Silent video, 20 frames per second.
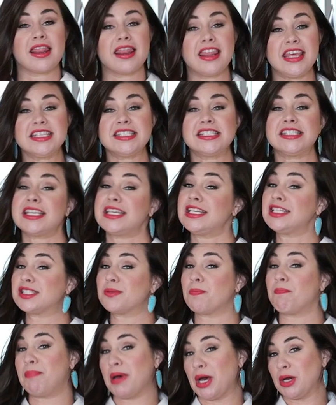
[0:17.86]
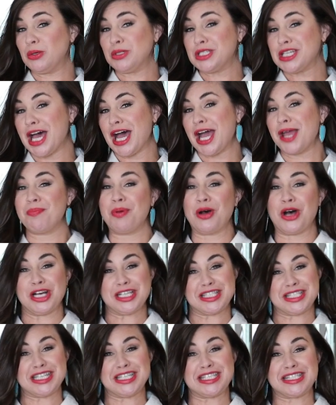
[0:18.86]
This is bow tie
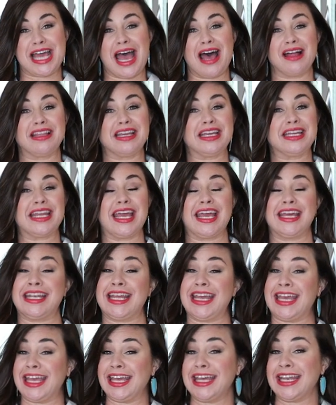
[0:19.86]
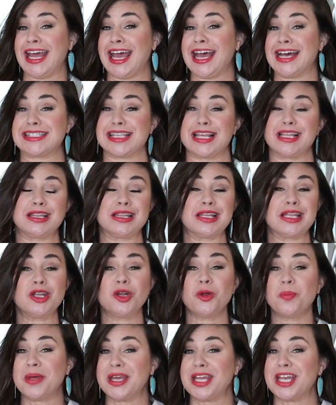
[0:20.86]
pasta salad and it has a
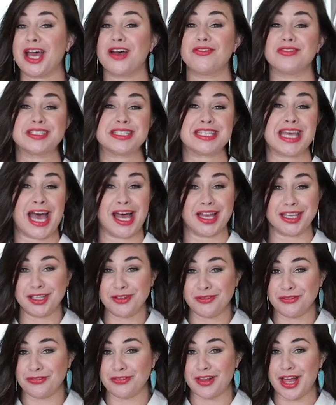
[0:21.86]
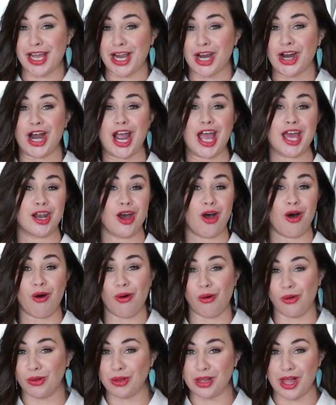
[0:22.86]
little bit of Italian flair and a
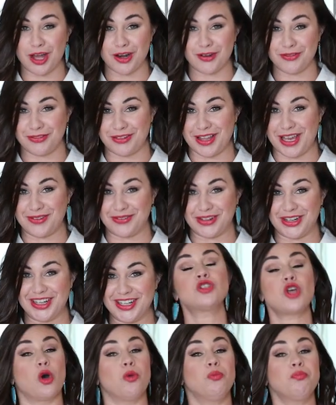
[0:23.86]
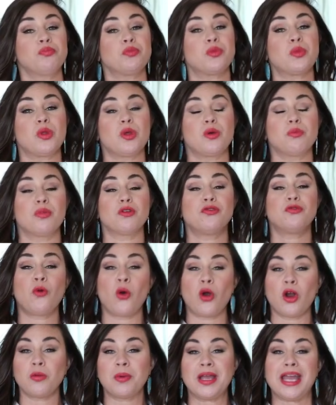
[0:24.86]
whole lot of flavor. So
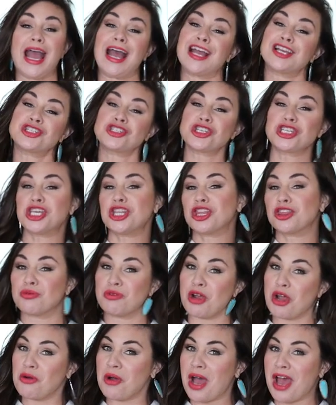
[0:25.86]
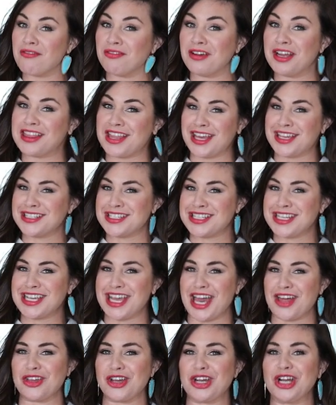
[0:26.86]
before we actually throw everything
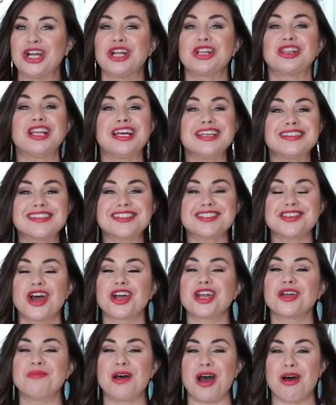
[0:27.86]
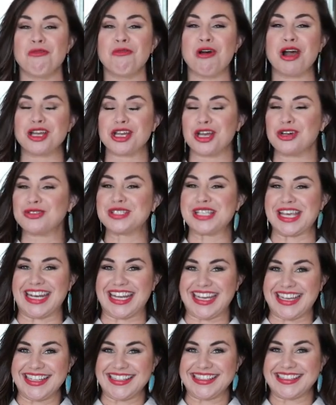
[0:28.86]
together, let's talk about what goes in
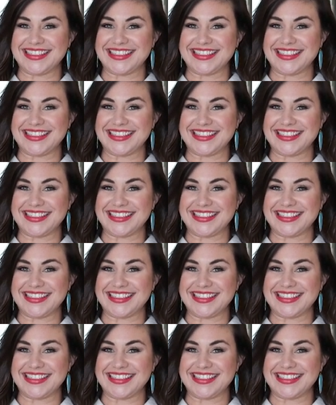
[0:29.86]
it.